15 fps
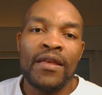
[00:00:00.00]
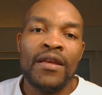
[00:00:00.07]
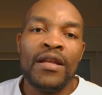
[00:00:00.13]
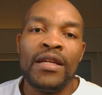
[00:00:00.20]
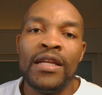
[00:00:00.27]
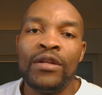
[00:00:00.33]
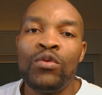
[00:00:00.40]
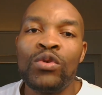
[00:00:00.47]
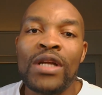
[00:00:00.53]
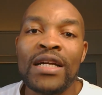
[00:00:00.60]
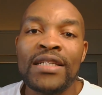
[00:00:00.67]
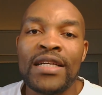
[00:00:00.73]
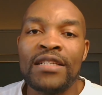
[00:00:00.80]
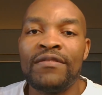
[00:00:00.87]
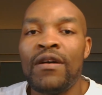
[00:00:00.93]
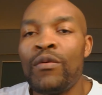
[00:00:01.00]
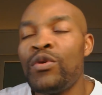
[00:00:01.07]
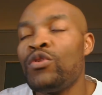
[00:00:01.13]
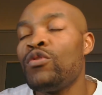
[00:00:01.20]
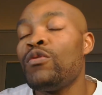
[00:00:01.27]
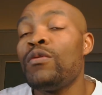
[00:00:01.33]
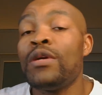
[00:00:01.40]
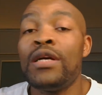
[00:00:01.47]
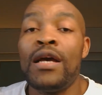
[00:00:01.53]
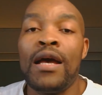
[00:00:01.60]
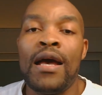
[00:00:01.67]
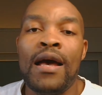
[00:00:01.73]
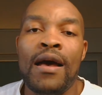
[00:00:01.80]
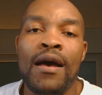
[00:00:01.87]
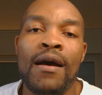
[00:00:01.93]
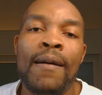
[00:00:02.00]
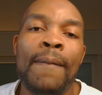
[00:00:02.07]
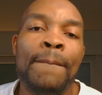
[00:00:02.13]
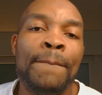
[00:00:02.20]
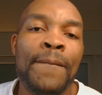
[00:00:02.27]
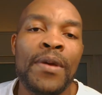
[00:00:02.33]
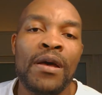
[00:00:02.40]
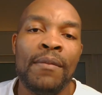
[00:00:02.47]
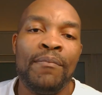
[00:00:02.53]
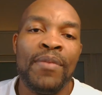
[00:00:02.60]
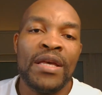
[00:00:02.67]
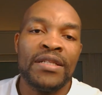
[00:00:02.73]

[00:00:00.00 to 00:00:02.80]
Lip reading: The total transfer window per